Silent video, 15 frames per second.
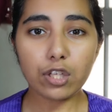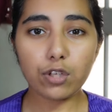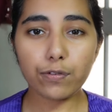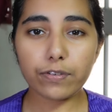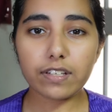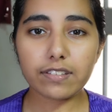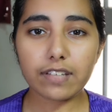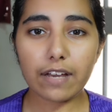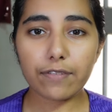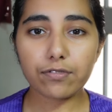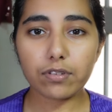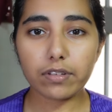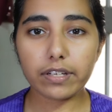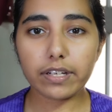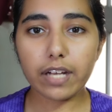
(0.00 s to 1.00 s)
You first have
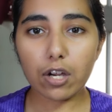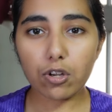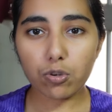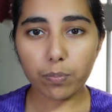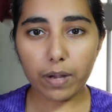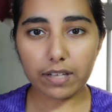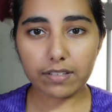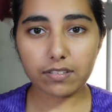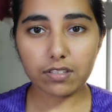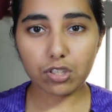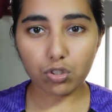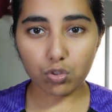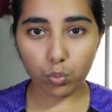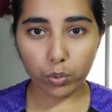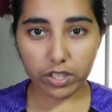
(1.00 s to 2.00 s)
to learn how to master
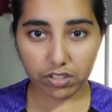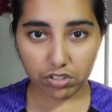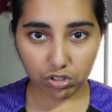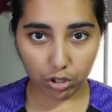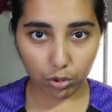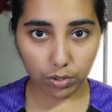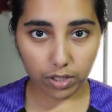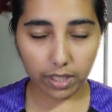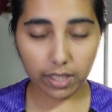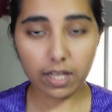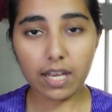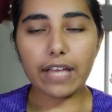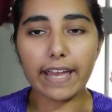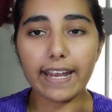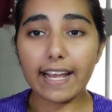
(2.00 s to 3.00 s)
those weights slowly.
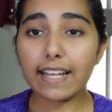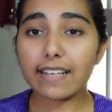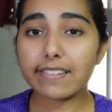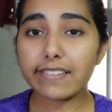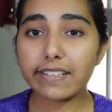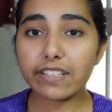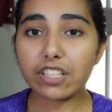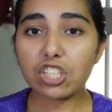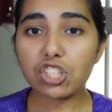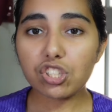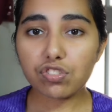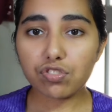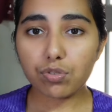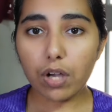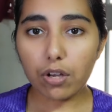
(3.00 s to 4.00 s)
And LSD
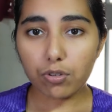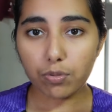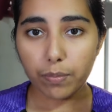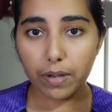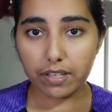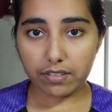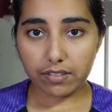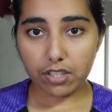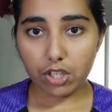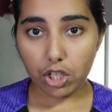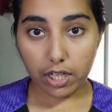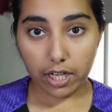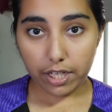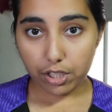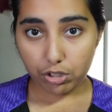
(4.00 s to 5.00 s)
teaches you how to master your
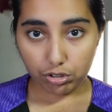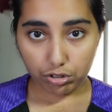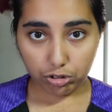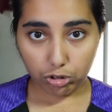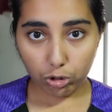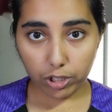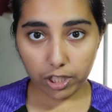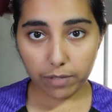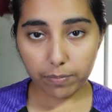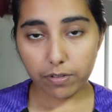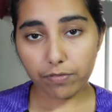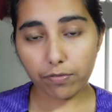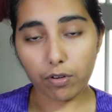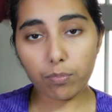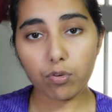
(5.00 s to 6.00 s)
cardio slowly
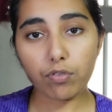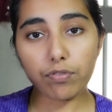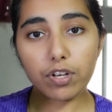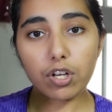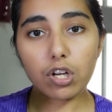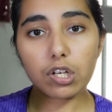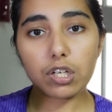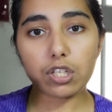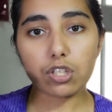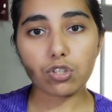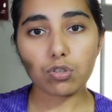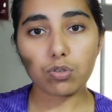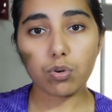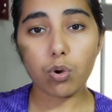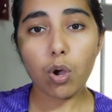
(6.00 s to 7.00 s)
before moving on
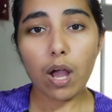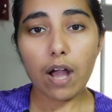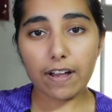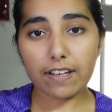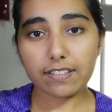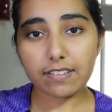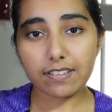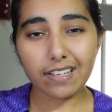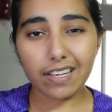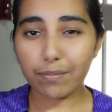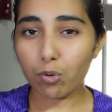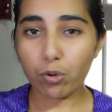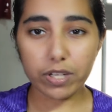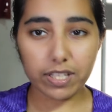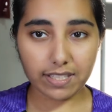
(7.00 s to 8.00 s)
into faster and
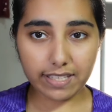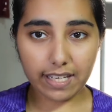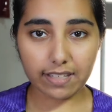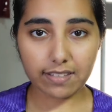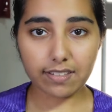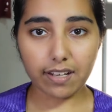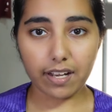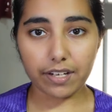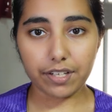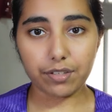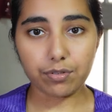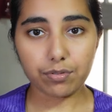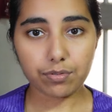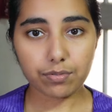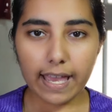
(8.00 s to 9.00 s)
more intense
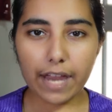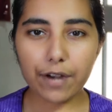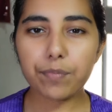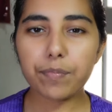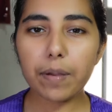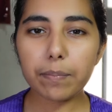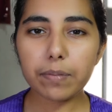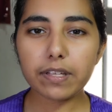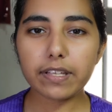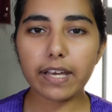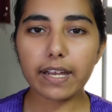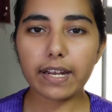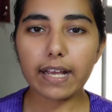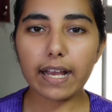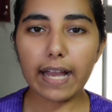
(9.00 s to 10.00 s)
cardio. And remember
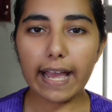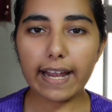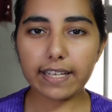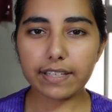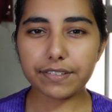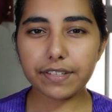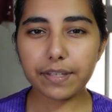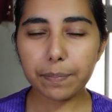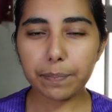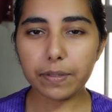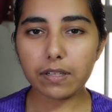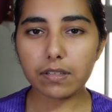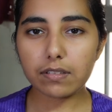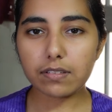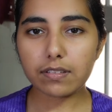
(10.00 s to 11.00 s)
that LSD
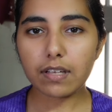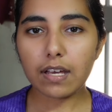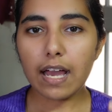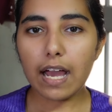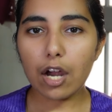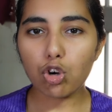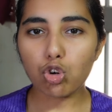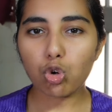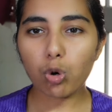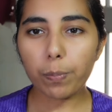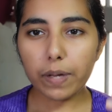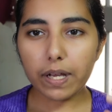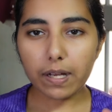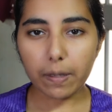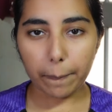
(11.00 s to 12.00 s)
builds
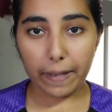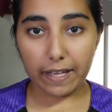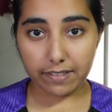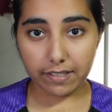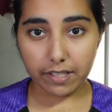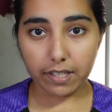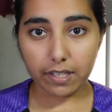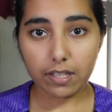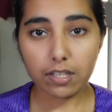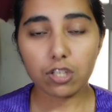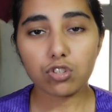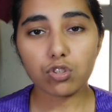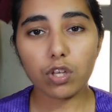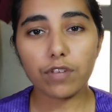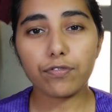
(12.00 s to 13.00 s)
aerobic capacity.
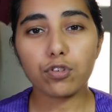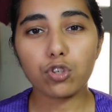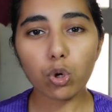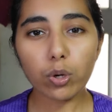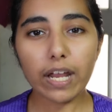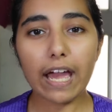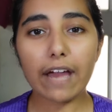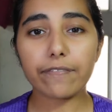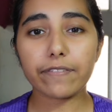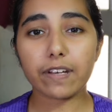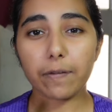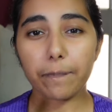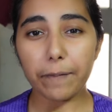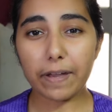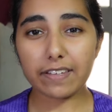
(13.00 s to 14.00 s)
So if you don't have the
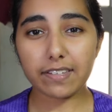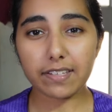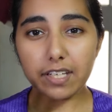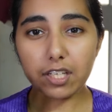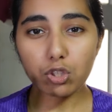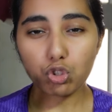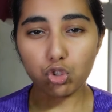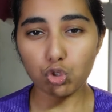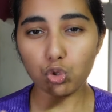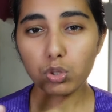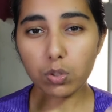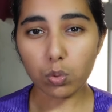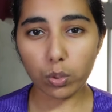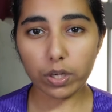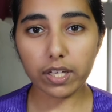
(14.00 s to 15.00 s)
capacity to do
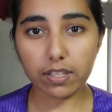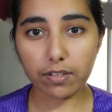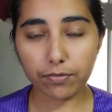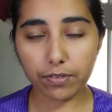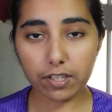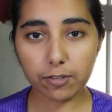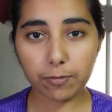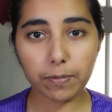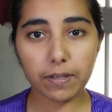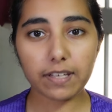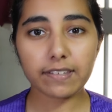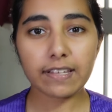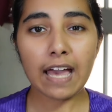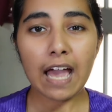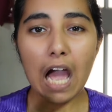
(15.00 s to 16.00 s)
the work in the first
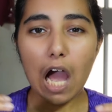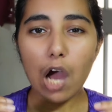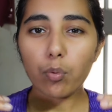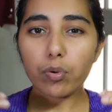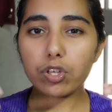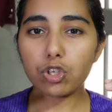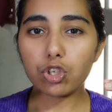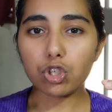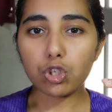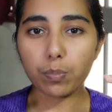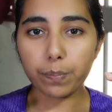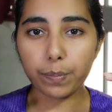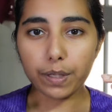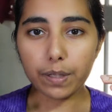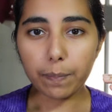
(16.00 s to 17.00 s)
place, how are you going to
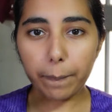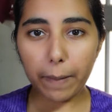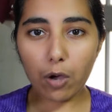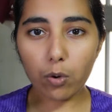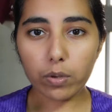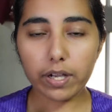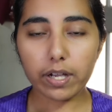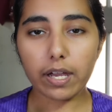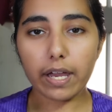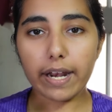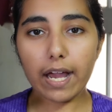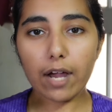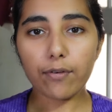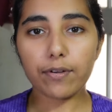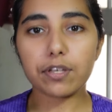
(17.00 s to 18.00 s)
build power
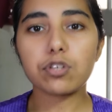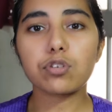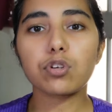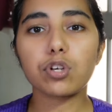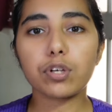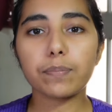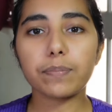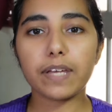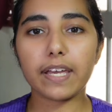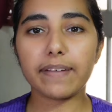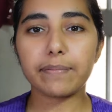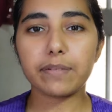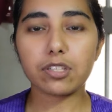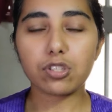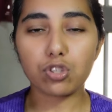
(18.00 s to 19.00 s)
and how are you going to be
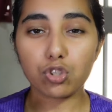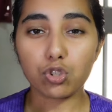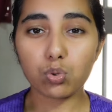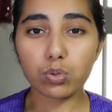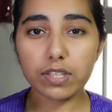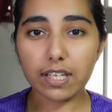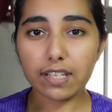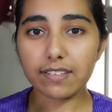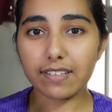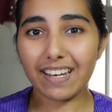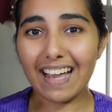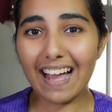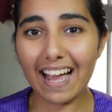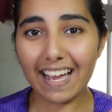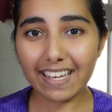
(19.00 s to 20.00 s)
able to do things at
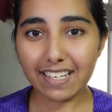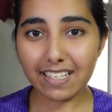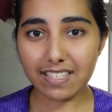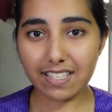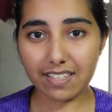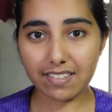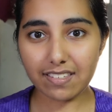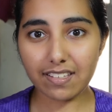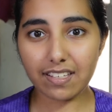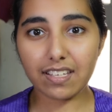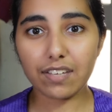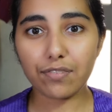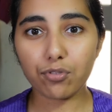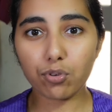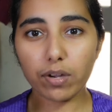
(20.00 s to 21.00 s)
a higher intensity
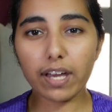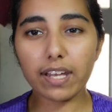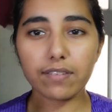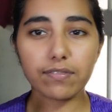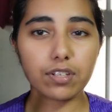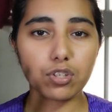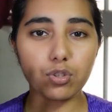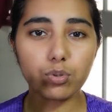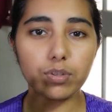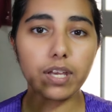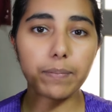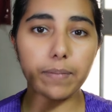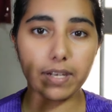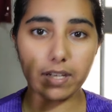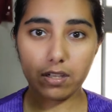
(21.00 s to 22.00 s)
if you can't even do
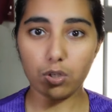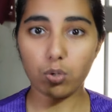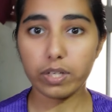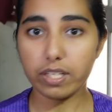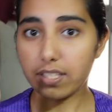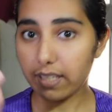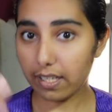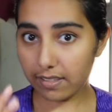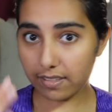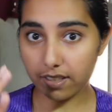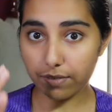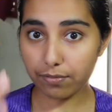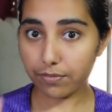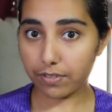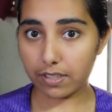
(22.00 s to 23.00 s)
them at a lower
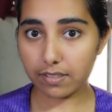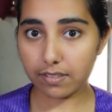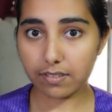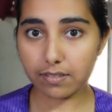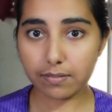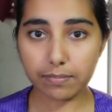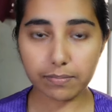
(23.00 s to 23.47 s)
intensity first?